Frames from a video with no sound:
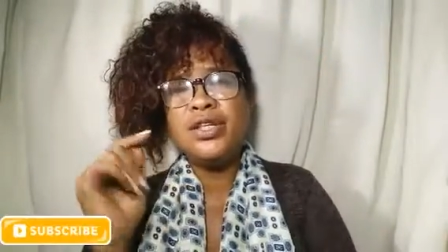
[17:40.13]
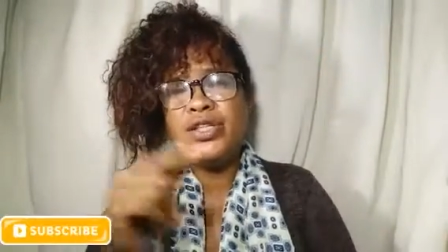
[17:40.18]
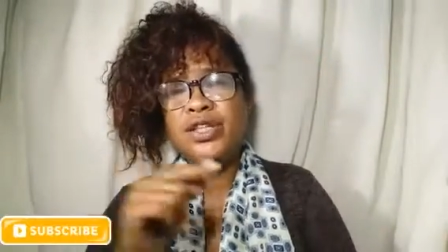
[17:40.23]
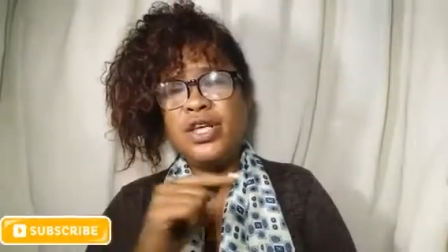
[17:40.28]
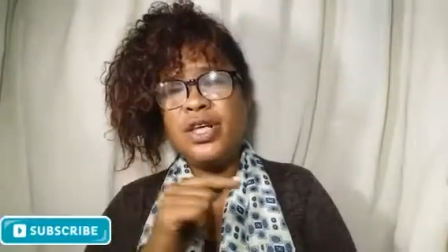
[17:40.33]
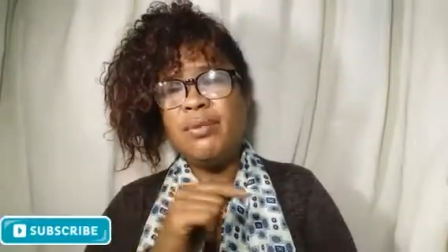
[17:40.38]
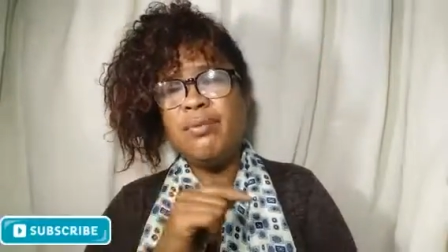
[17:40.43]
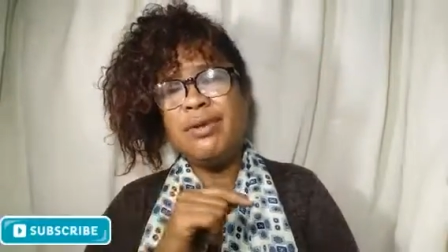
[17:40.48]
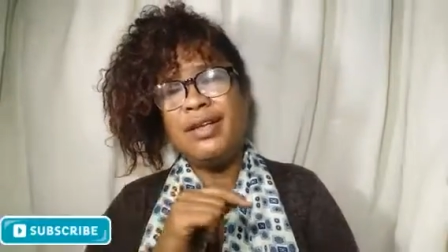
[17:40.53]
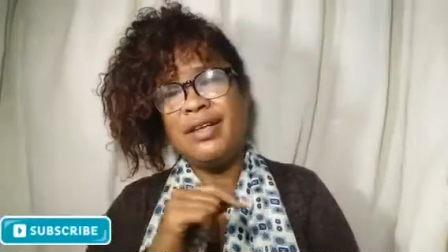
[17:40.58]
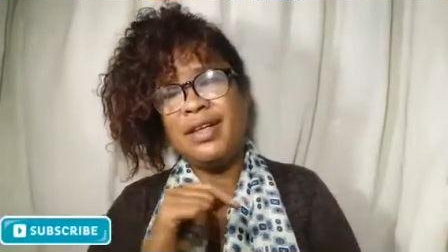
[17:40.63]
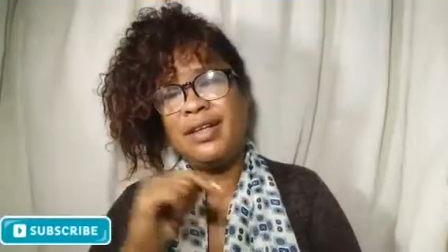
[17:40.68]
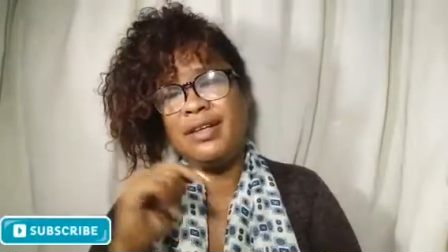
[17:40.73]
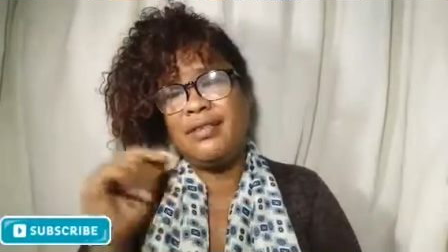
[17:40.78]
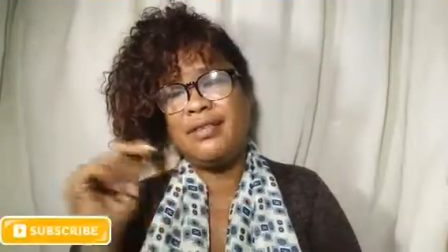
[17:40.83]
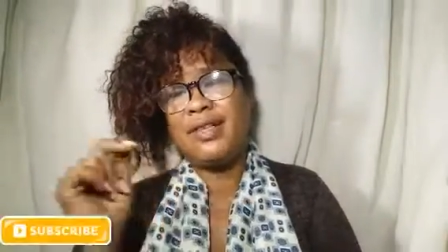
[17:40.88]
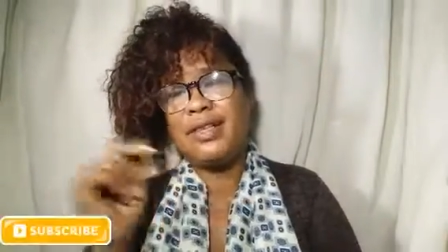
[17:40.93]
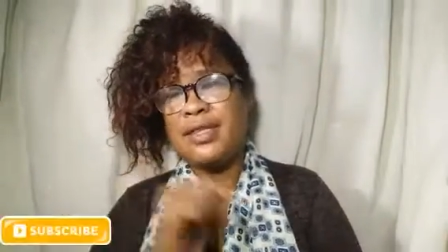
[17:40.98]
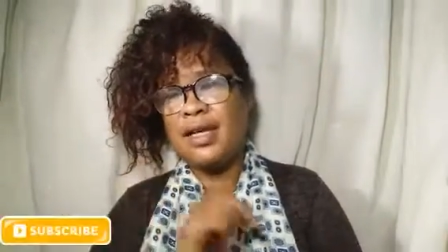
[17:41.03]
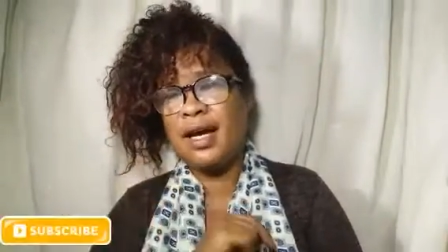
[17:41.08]
she
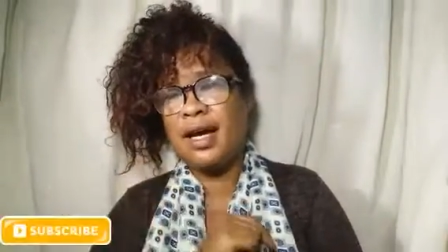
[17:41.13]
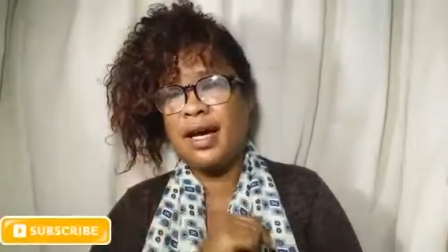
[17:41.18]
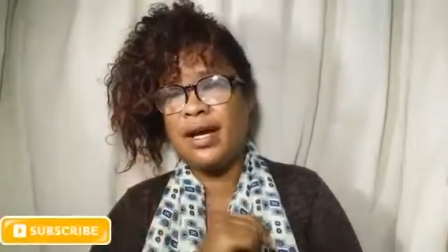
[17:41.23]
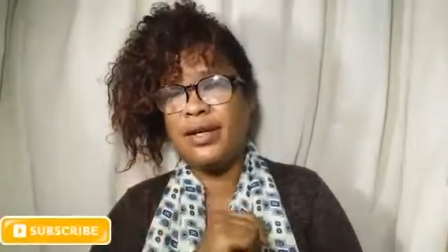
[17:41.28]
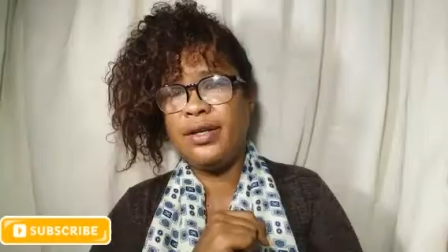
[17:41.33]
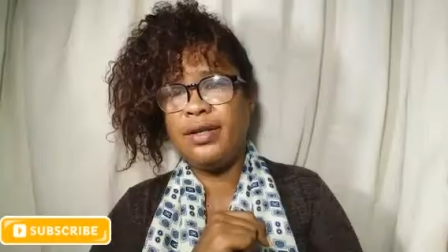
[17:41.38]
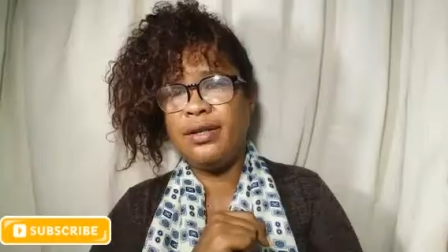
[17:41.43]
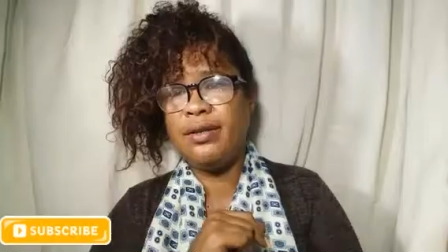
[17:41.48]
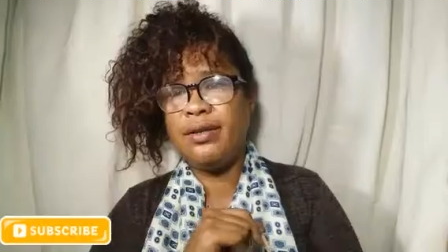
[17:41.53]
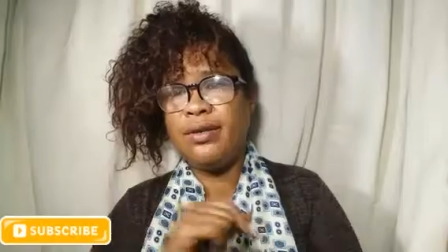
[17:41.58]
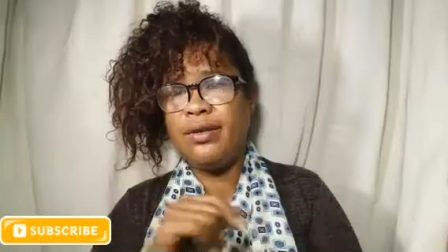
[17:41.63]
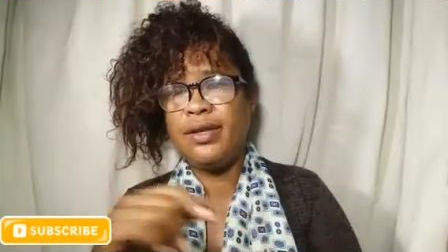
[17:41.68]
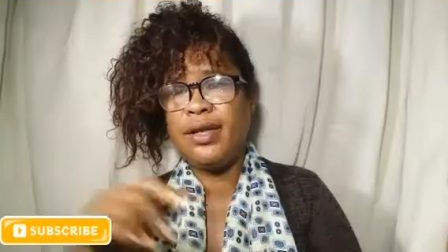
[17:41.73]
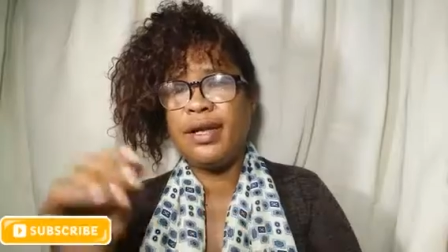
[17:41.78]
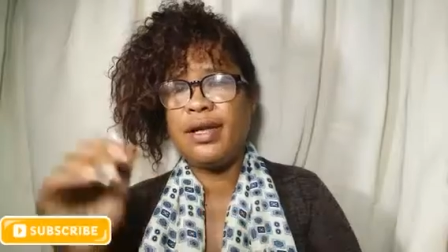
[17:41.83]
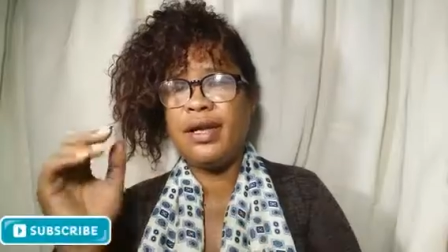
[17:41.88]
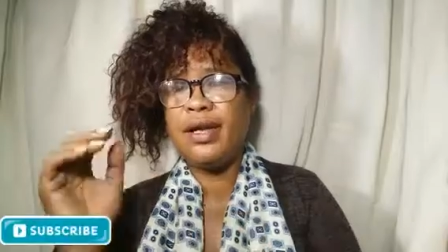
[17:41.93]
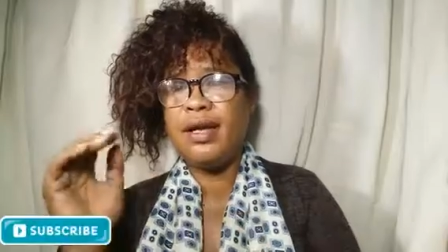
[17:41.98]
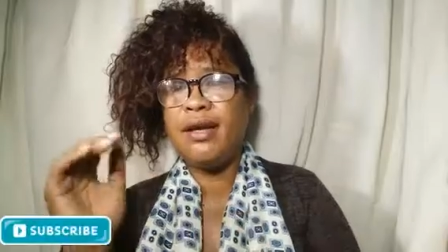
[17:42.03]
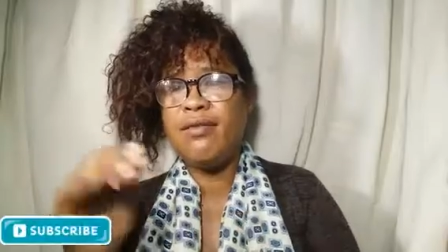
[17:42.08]
believes as I do
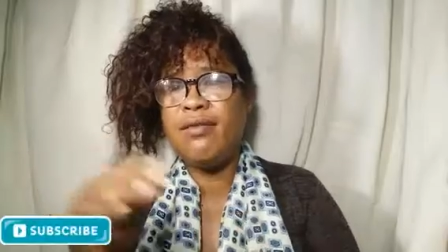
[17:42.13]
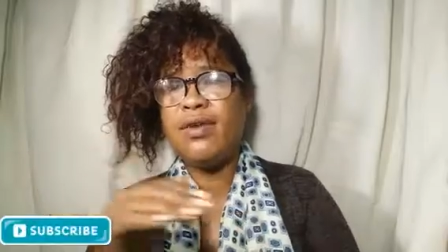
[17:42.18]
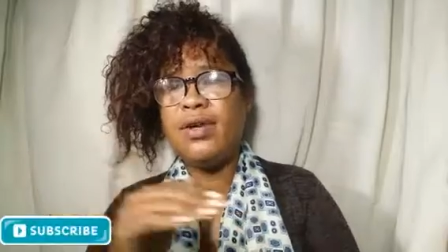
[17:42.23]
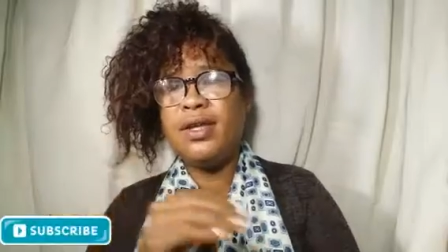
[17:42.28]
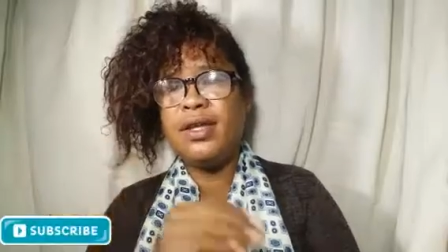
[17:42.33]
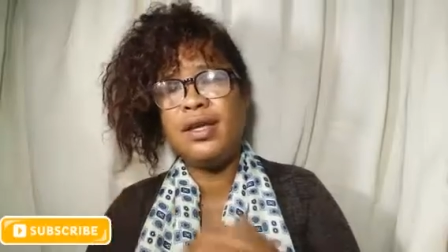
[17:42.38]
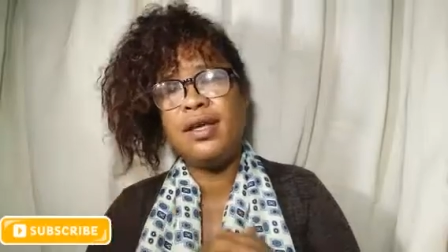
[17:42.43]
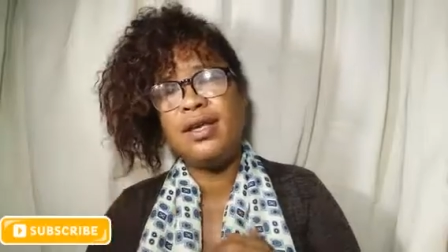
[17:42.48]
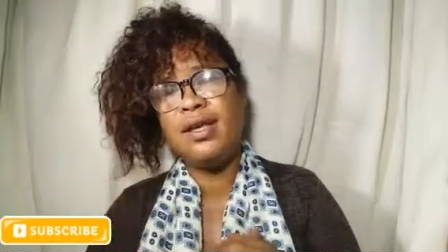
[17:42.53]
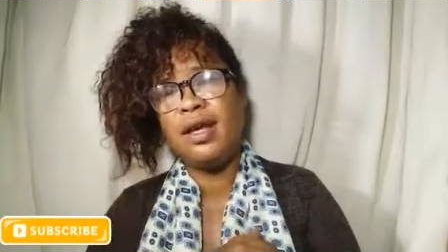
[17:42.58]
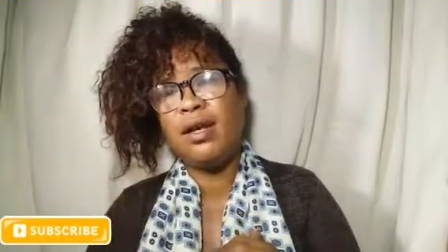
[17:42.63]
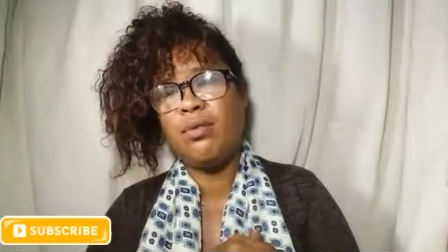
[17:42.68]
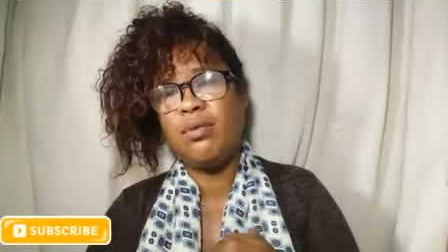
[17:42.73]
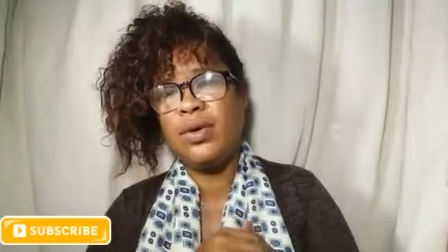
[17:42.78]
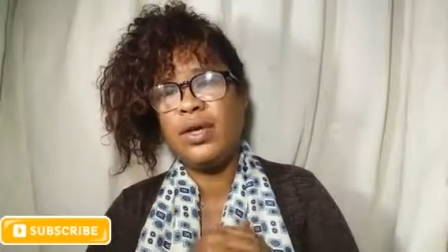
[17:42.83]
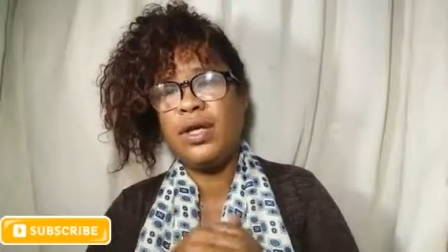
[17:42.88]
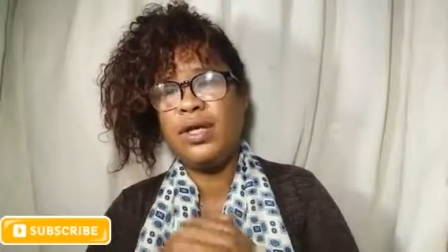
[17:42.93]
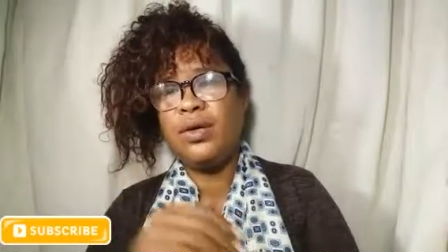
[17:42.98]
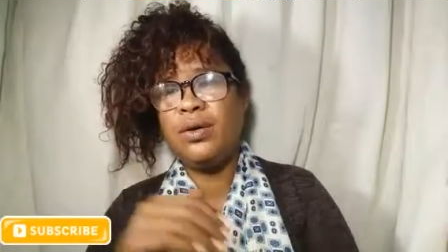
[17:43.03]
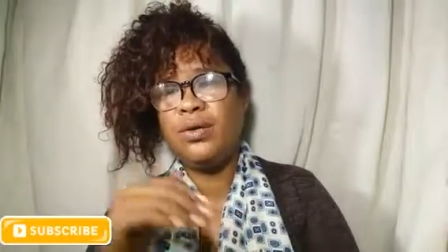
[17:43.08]
that everything that
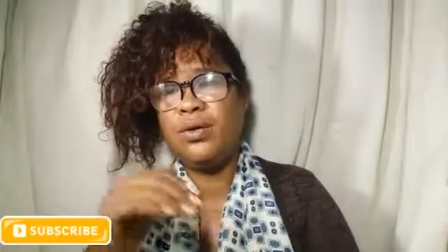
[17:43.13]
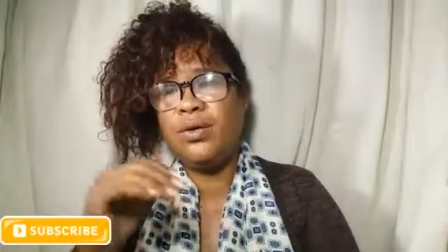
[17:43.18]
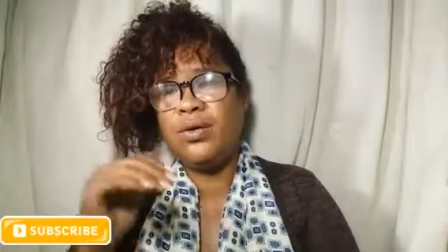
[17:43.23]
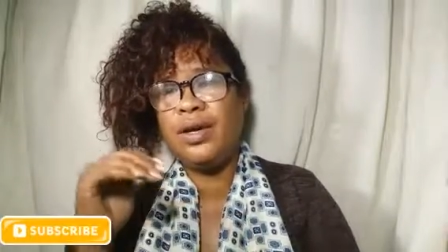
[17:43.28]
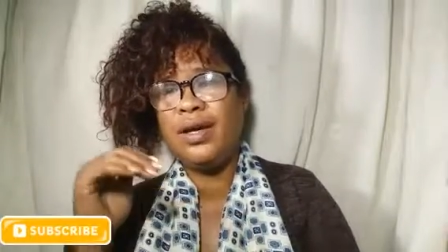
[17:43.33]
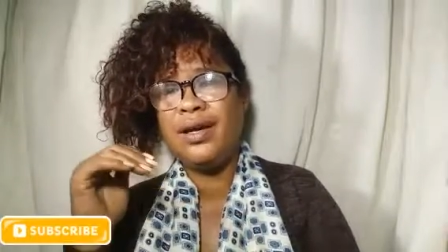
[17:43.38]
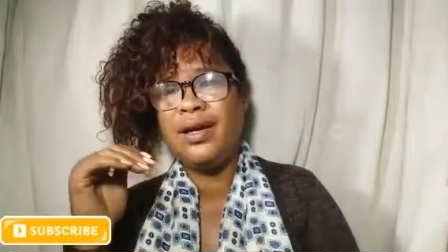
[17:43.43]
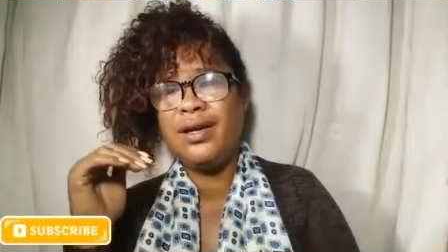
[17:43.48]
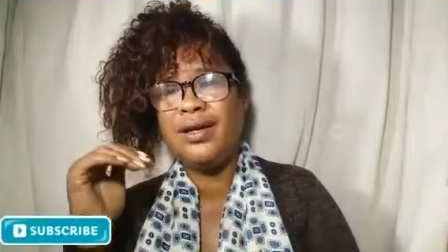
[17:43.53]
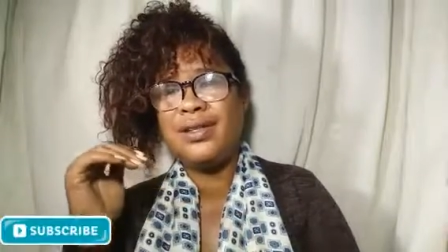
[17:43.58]
we do